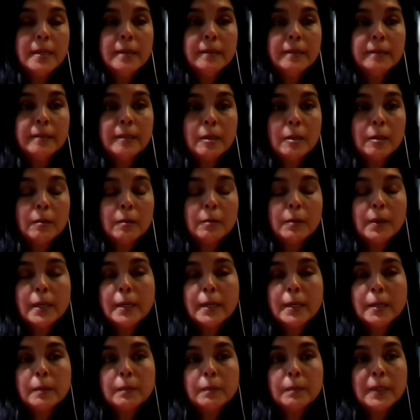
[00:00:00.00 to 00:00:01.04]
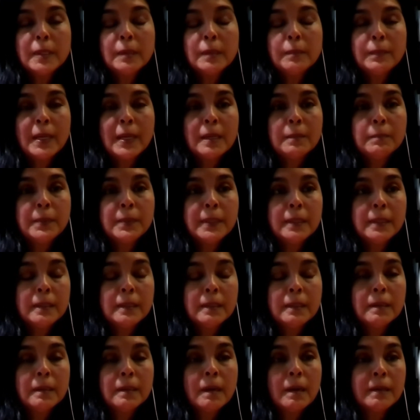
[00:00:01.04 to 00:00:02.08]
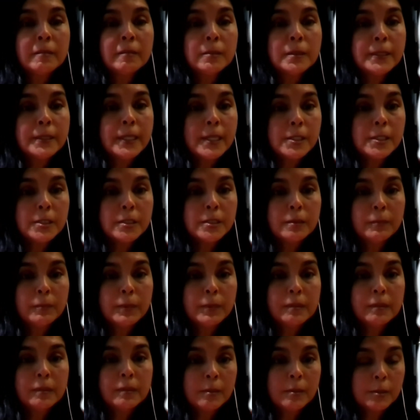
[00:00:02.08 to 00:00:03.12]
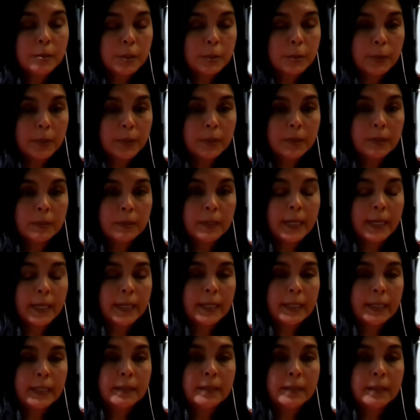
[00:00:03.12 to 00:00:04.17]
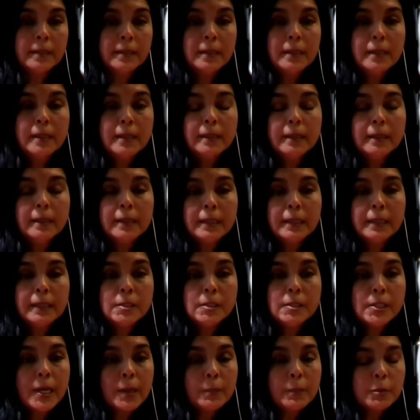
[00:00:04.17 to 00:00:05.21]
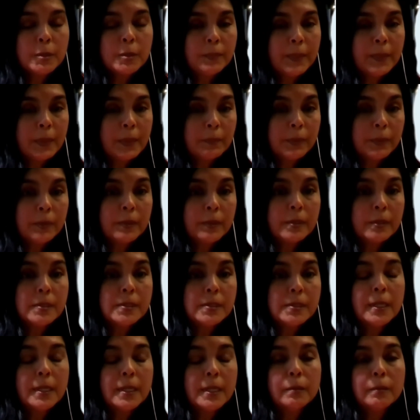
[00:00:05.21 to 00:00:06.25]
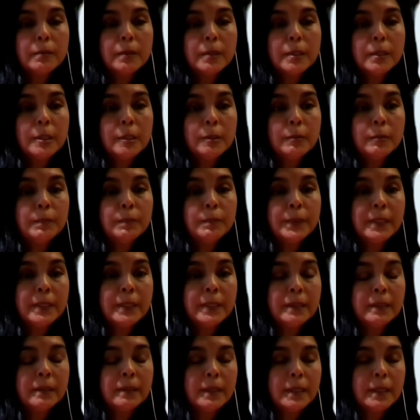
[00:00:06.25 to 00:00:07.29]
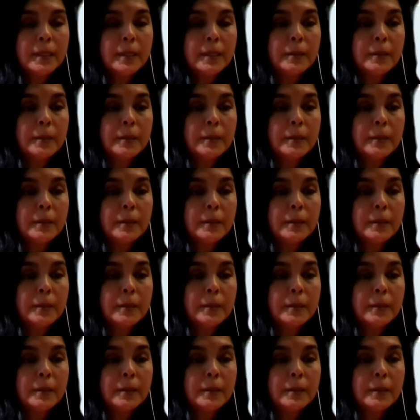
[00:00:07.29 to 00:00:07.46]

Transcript: So it may be consultation with the social worker and the chapter members, who would be